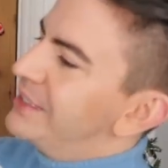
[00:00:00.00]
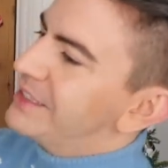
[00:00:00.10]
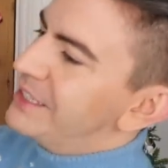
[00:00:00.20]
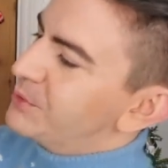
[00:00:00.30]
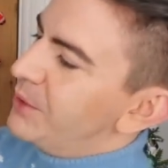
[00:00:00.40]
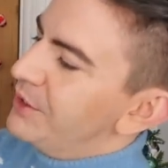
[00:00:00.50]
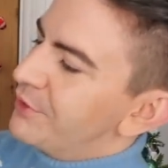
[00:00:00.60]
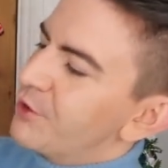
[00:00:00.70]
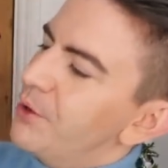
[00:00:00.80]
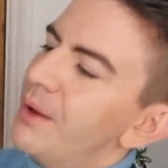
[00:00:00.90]
is this one
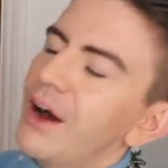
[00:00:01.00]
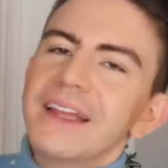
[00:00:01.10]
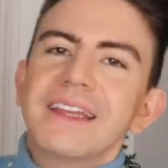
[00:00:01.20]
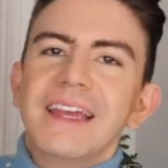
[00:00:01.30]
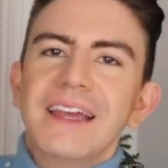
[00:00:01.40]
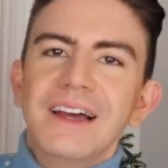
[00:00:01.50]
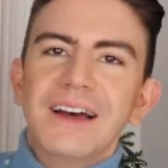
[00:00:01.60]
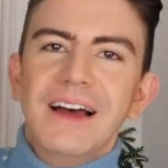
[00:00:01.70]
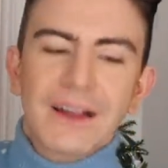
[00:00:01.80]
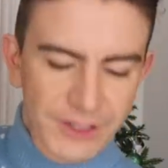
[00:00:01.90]
from
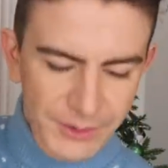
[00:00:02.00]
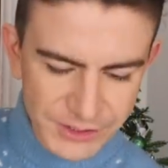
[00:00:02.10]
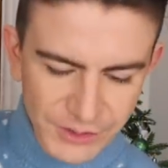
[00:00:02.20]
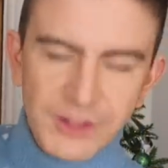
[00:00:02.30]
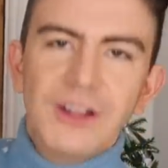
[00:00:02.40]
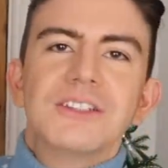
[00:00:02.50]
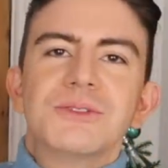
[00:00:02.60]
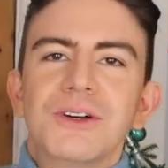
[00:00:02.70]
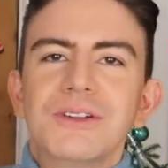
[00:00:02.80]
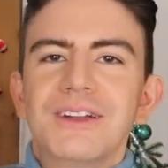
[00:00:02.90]
IKEA. No, it's not the
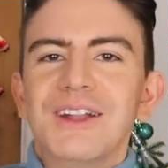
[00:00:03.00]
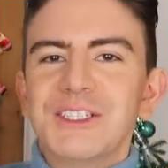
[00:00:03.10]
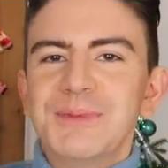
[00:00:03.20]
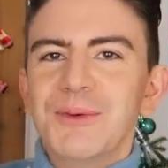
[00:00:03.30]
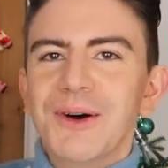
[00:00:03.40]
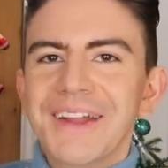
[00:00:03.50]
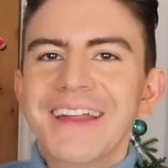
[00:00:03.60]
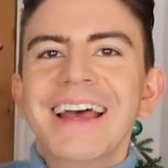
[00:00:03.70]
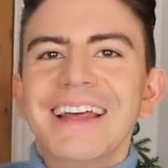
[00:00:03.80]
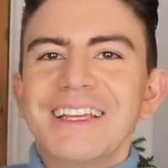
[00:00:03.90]
last one, last but
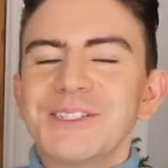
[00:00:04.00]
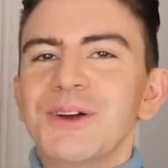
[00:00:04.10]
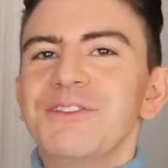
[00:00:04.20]
one. This